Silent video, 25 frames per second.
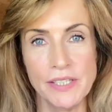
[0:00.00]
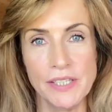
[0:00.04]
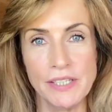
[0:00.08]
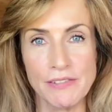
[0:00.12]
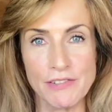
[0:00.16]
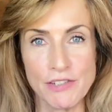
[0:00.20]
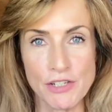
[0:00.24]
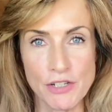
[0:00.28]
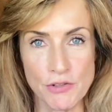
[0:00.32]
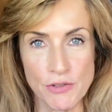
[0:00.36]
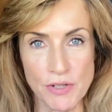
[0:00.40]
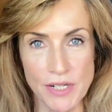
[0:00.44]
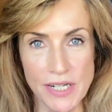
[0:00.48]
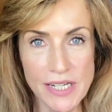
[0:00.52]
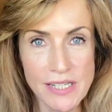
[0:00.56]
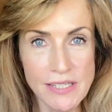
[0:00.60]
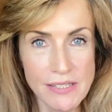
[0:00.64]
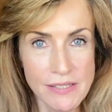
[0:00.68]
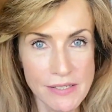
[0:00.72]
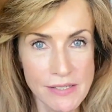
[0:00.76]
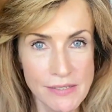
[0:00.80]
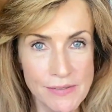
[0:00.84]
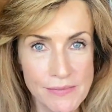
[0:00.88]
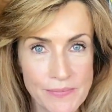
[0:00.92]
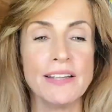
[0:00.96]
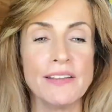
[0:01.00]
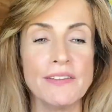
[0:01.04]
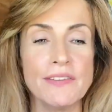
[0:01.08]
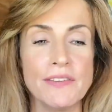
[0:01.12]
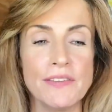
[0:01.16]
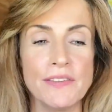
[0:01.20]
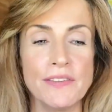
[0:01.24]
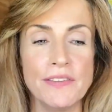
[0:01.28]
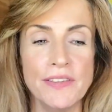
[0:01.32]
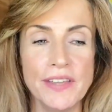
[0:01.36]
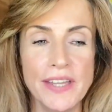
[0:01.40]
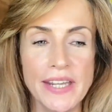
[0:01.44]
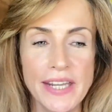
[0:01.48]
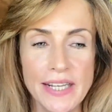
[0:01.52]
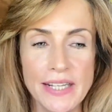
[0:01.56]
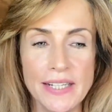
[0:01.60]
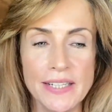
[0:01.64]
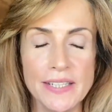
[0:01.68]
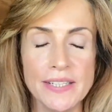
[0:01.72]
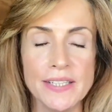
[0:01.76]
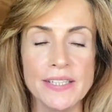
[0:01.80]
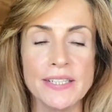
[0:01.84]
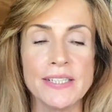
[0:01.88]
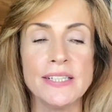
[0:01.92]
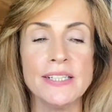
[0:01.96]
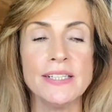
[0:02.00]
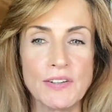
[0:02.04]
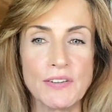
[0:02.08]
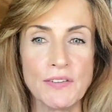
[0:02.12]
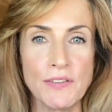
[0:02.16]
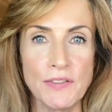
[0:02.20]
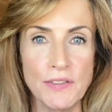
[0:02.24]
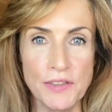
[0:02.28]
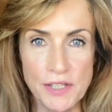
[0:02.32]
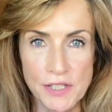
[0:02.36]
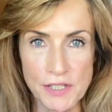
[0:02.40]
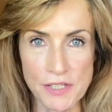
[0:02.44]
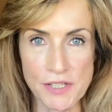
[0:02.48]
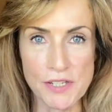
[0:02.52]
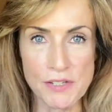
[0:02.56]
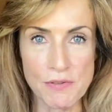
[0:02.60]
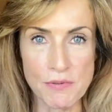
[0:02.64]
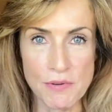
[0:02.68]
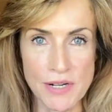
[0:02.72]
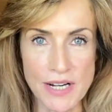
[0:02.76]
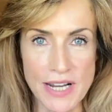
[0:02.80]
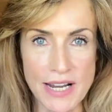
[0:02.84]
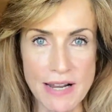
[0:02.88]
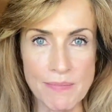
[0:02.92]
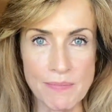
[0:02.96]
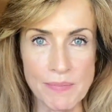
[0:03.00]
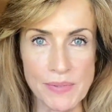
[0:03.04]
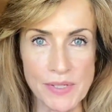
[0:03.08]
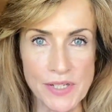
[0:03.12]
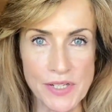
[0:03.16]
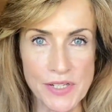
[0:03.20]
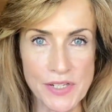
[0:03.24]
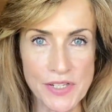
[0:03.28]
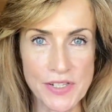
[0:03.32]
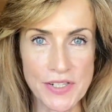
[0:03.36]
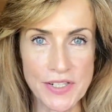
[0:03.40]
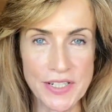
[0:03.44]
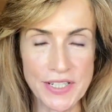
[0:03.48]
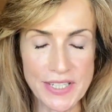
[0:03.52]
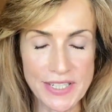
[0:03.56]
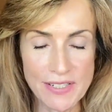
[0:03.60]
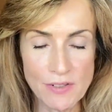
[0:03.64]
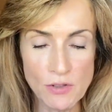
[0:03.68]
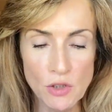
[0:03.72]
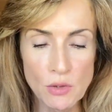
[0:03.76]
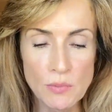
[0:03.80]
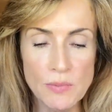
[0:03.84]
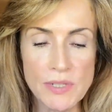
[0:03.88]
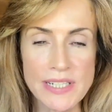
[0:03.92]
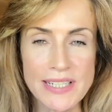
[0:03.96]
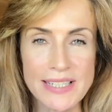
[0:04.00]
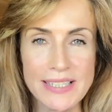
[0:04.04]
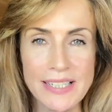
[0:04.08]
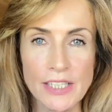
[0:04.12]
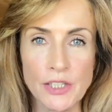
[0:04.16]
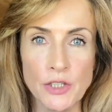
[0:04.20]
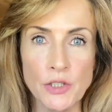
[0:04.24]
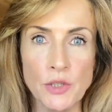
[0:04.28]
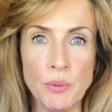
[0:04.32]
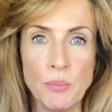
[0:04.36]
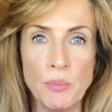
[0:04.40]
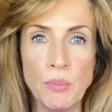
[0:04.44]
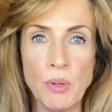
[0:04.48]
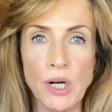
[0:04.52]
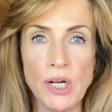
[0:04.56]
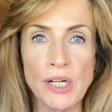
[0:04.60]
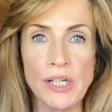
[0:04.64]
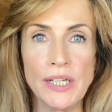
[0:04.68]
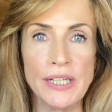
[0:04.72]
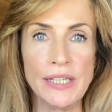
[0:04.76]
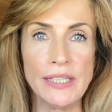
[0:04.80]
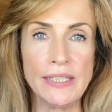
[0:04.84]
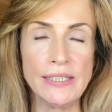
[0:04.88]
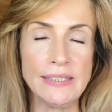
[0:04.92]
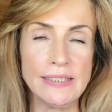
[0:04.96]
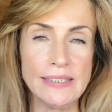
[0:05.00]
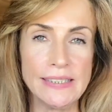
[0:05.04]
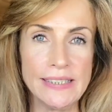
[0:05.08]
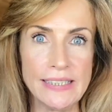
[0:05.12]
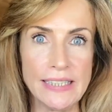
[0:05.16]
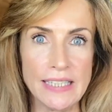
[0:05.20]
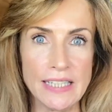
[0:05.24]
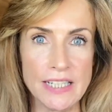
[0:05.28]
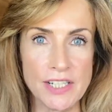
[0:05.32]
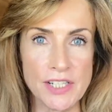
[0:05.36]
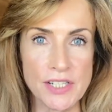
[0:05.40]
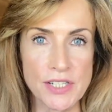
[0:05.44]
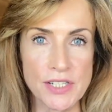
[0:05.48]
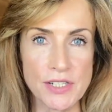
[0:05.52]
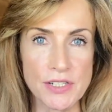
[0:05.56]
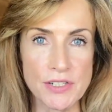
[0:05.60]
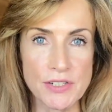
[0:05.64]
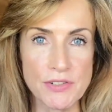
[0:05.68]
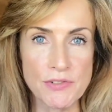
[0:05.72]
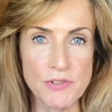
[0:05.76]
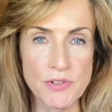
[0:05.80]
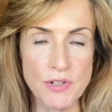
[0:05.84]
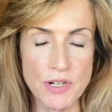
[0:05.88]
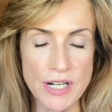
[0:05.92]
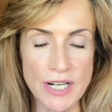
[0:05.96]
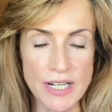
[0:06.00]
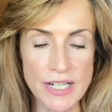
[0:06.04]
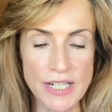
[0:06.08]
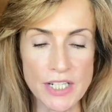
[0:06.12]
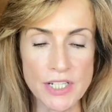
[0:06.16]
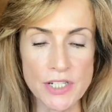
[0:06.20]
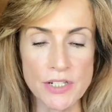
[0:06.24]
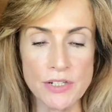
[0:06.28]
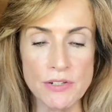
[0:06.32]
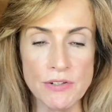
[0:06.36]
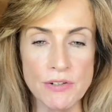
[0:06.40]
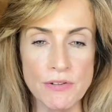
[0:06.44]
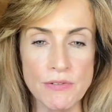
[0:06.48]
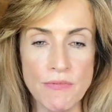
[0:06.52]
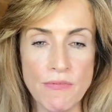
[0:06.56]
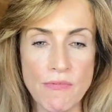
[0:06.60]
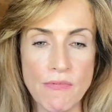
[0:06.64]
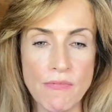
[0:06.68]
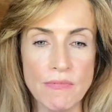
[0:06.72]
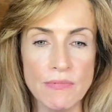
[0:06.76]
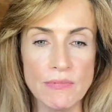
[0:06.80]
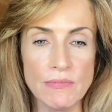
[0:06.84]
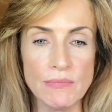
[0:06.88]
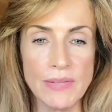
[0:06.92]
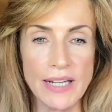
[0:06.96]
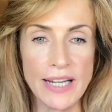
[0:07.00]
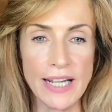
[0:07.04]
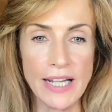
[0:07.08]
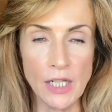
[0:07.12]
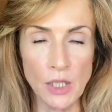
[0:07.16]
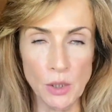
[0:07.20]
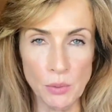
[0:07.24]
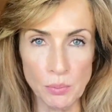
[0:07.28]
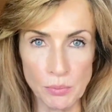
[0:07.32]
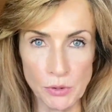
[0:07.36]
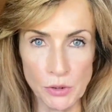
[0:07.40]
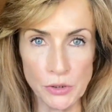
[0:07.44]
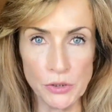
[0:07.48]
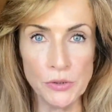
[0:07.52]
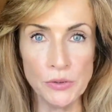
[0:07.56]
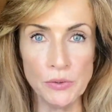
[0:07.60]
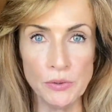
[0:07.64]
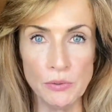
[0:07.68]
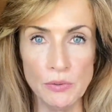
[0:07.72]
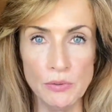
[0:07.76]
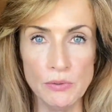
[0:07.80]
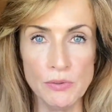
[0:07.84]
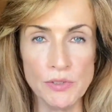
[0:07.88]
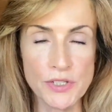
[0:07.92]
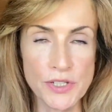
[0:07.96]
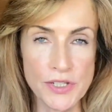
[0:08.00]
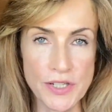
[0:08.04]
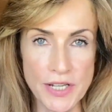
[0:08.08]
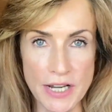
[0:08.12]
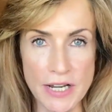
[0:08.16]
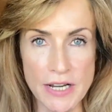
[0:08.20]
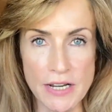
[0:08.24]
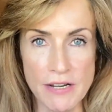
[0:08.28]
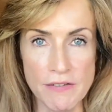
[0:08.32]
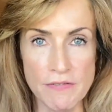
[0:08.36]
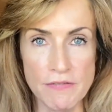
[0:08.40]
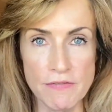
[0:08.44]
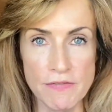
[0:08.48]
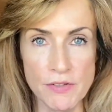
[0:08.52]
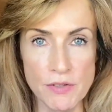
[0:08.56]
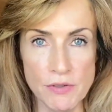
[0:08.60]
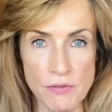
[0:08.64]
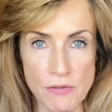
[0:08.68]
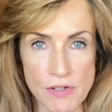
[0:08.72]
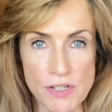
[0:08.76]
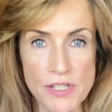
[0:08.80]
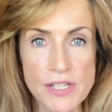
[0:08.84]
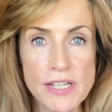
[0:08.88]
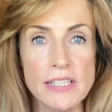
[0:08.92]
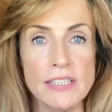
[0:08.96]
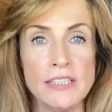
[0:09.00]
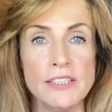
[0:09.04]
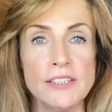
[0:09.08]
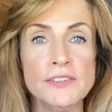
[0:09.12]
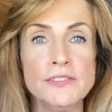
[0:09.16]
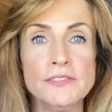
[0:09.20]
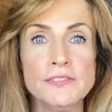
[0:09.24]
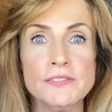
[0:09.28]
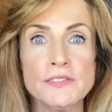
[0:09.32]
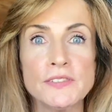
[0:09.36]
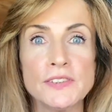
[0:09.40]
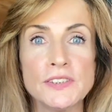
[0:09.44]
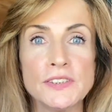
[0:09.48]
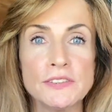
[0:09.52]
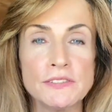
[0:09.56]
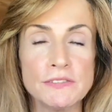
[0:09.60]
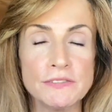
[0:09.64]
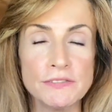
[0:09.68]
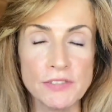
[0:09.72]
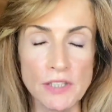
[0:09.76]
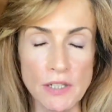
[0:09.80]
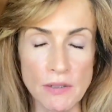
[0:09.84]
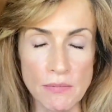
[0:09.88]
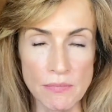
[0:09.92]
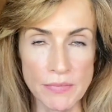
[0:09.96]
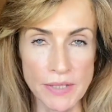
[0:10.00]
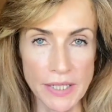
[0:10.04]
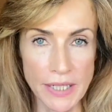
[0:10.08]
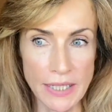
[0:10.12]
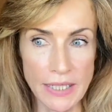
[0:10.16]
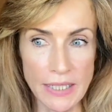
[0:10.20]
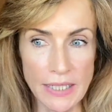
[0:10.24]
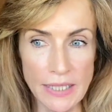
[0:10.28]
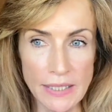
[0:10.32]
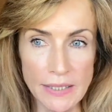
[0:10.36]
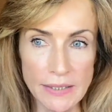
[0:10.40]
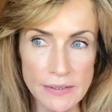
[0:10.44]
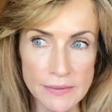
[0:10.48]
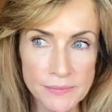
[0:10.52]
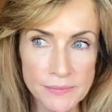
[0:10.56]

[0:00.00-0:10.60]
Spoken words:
of stress, then this is what happens. It's almost like your body is trying to help you save yourself from any